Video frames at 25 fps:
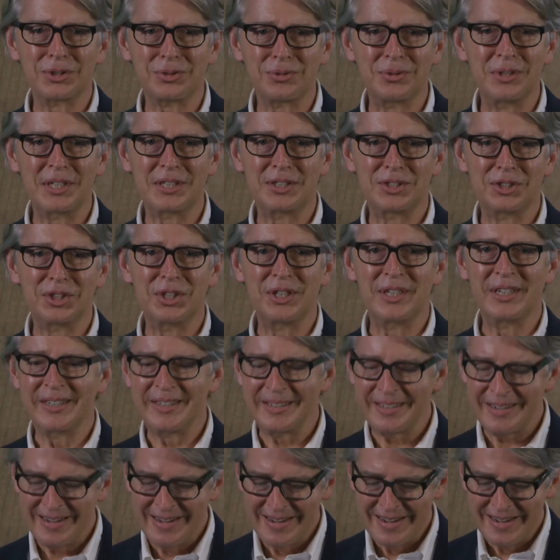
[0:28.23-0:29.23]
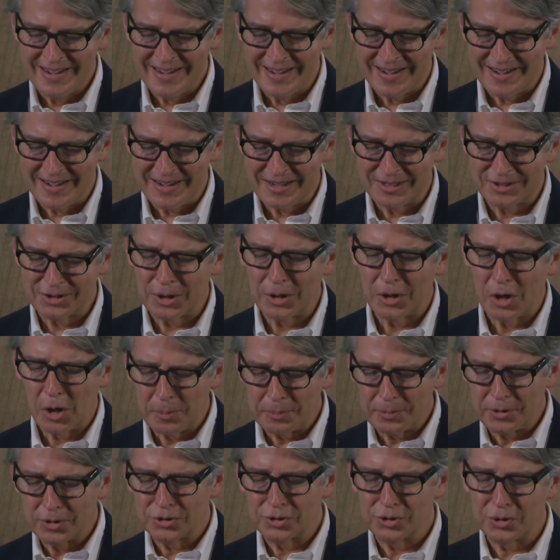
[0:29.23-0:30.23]
Creek Gin, so I
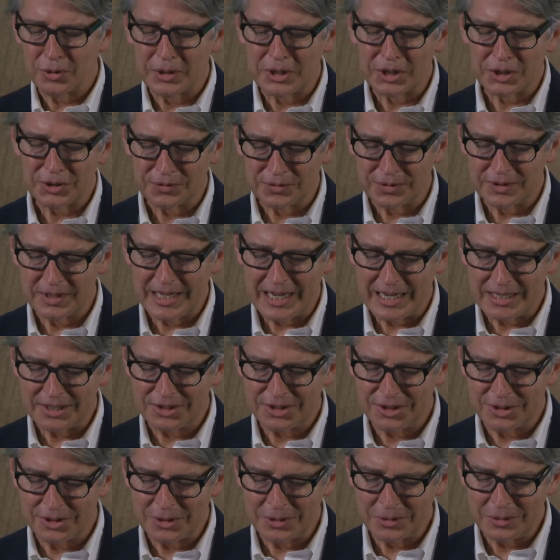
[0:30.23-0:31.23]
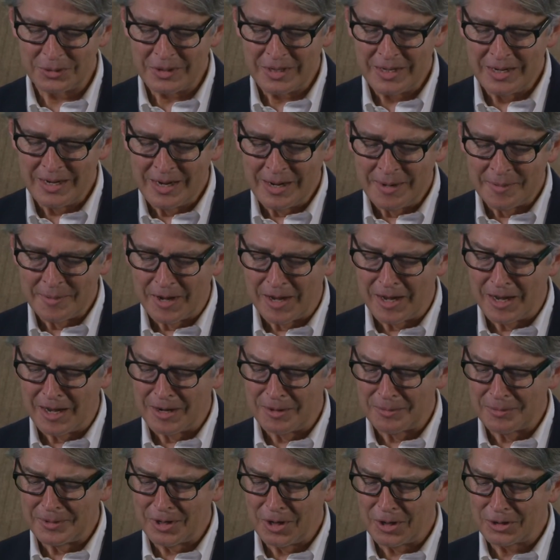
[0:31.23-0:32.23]
hope you'll join us for that too.
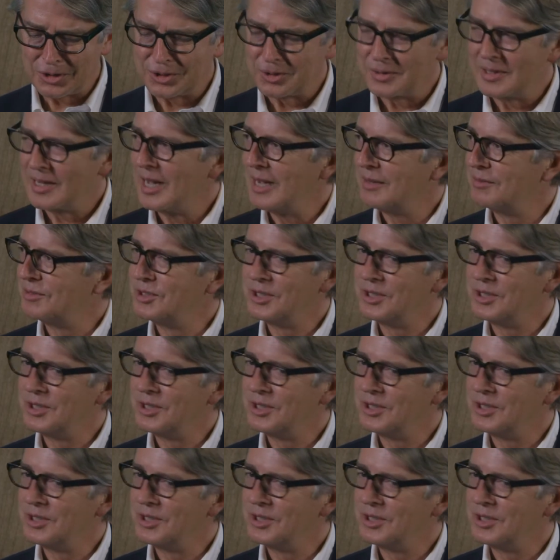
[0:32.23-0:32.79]
We also have